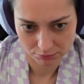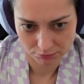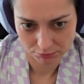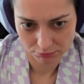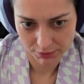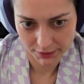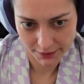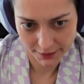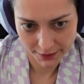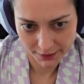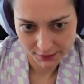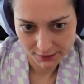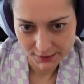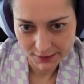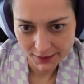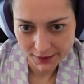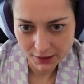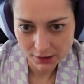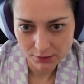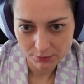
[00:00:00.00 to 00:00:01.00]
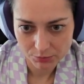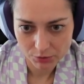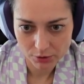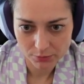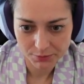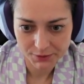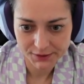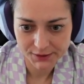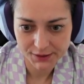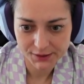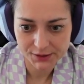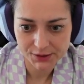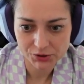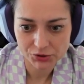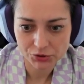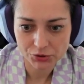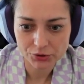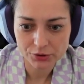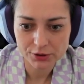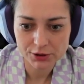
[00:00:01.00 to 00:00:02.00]
black can take, and probably that's the
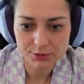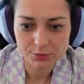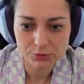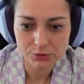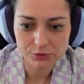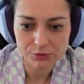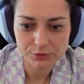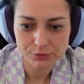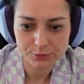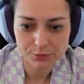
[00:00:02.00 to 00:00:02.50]
strongest move.